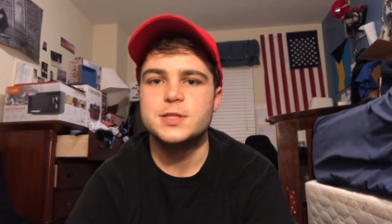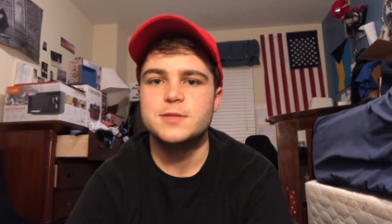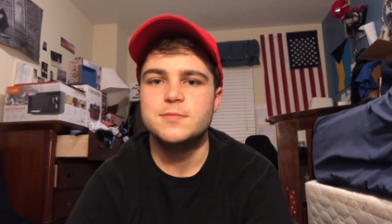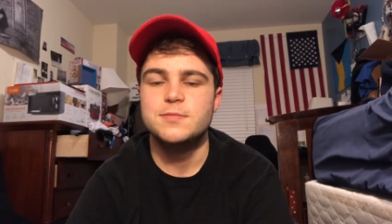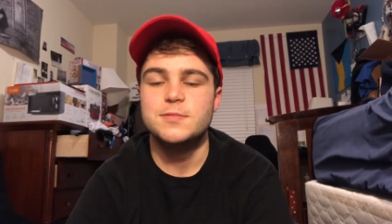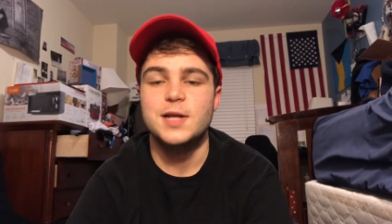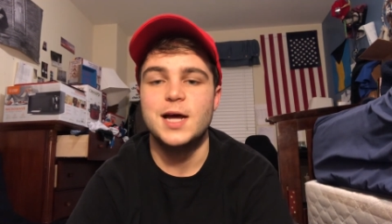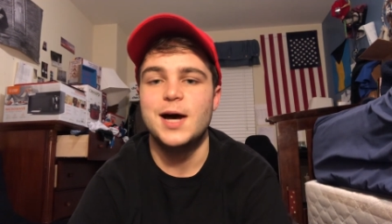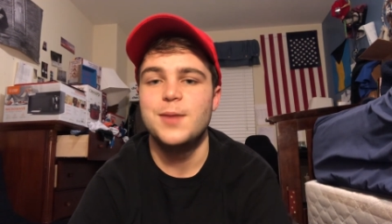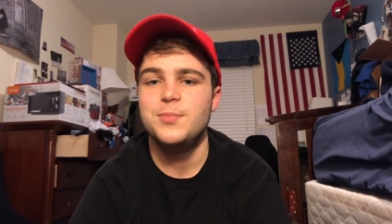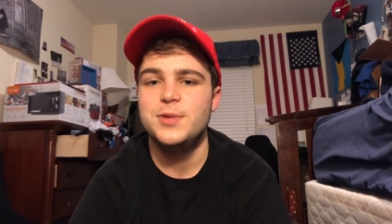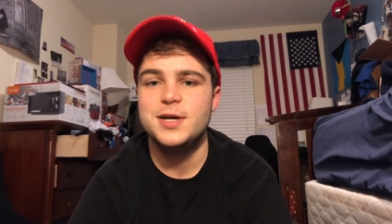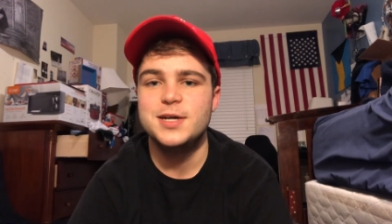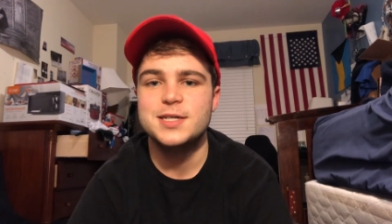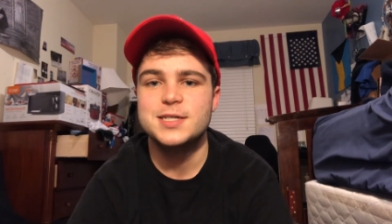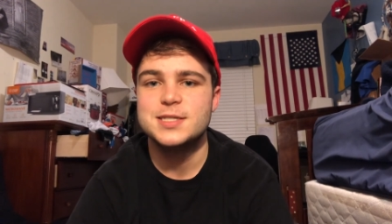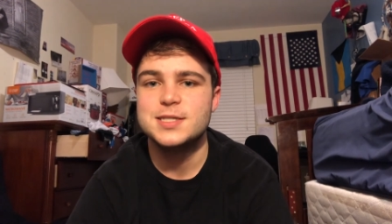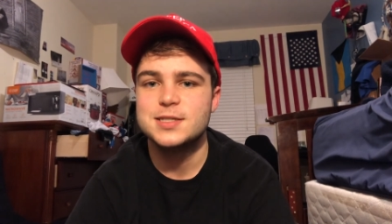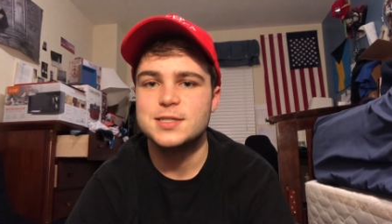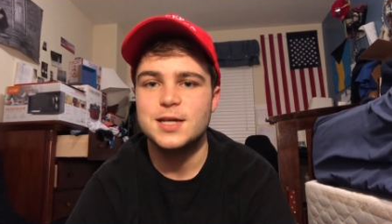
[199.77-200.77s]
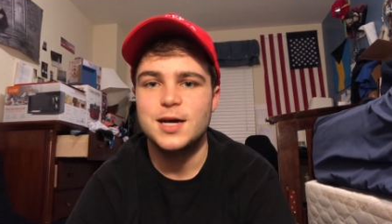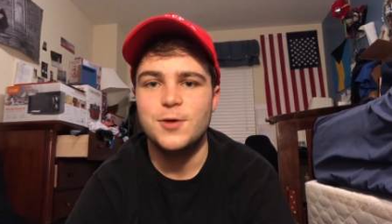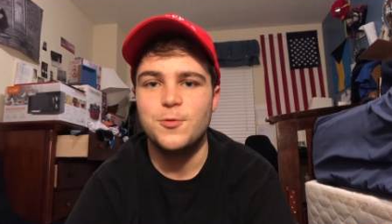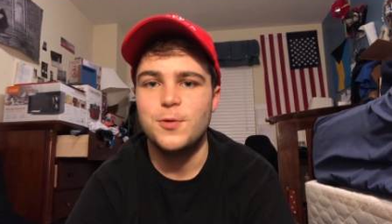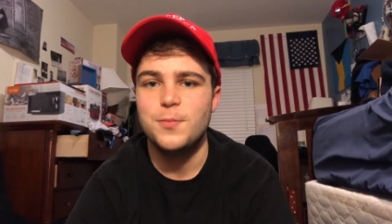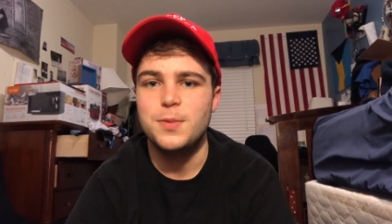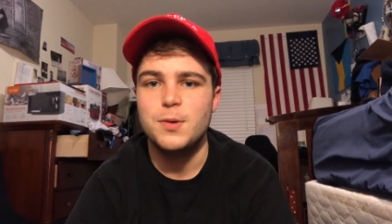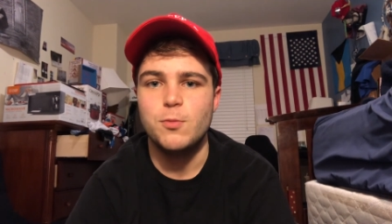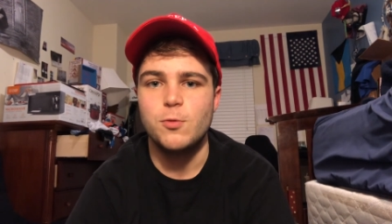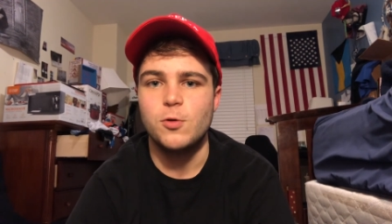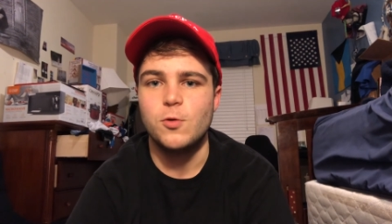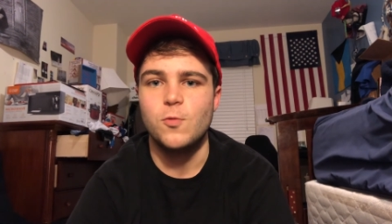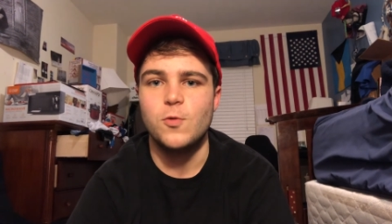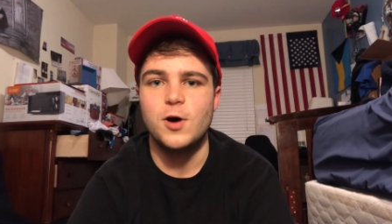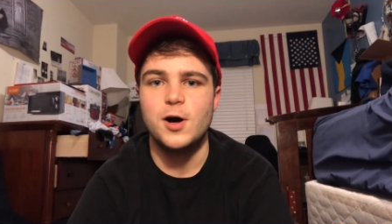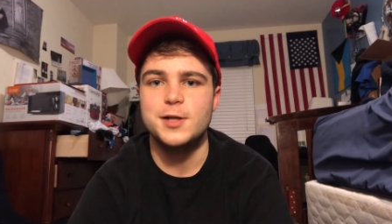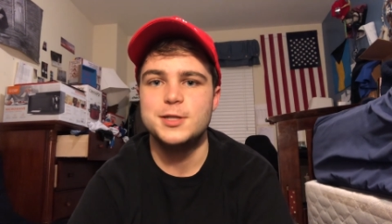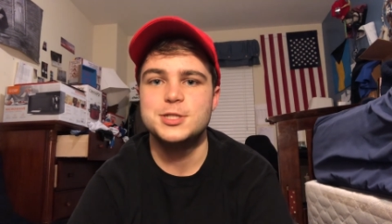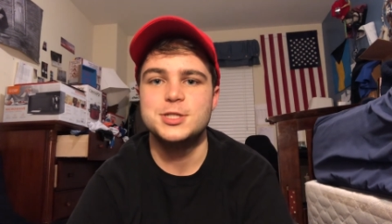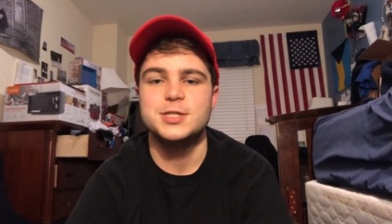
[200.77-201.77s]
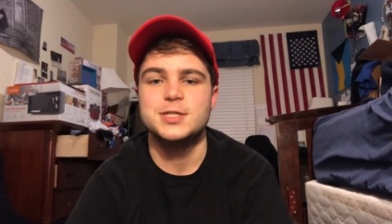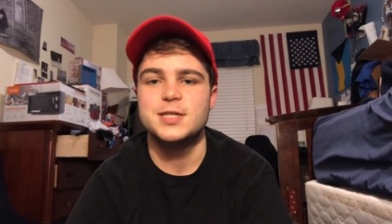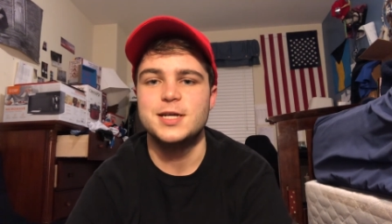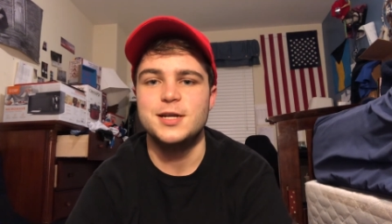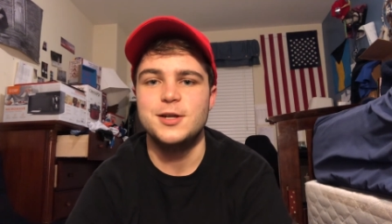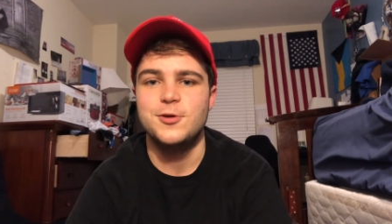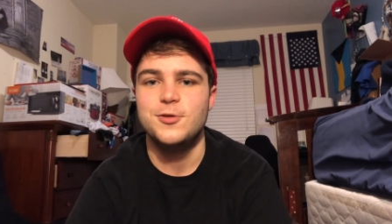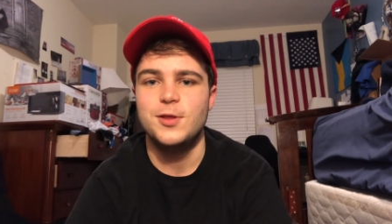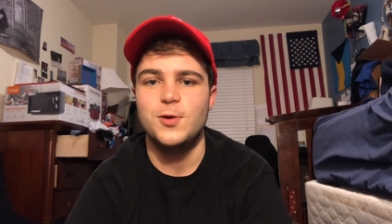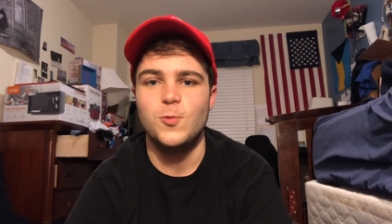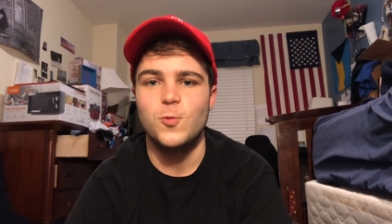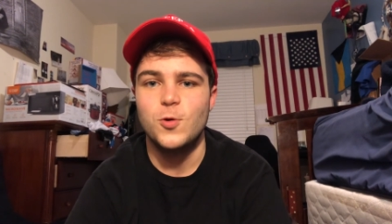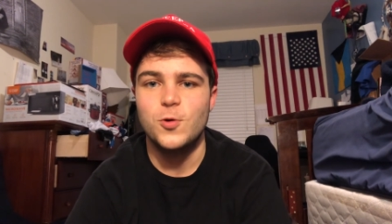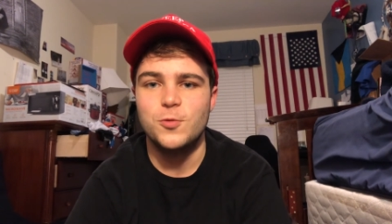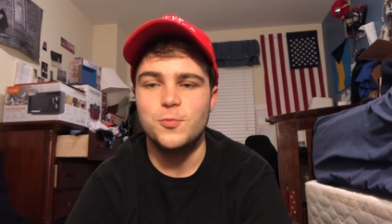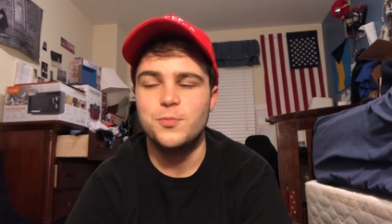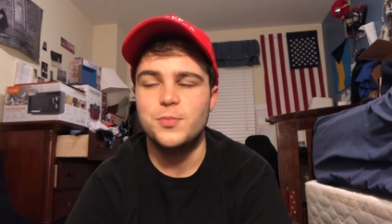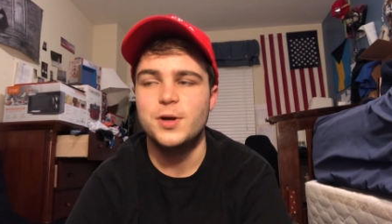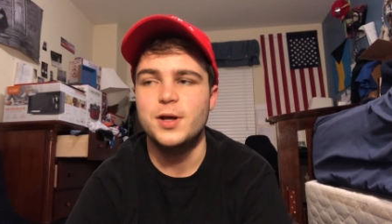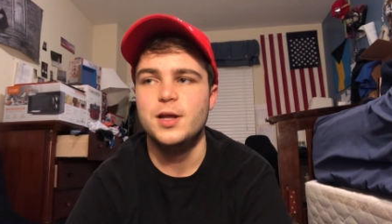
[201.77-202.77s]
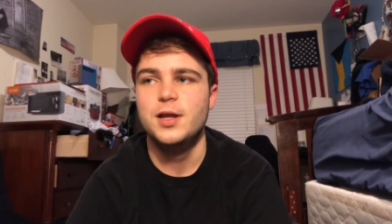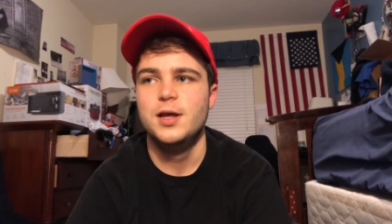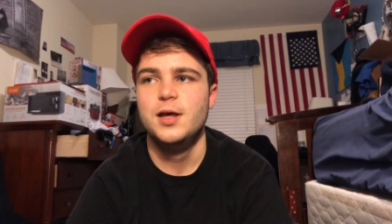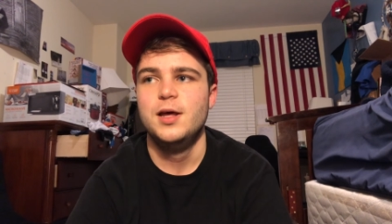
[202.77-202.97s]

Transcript: Not because I want people to watch, because I know they won't, but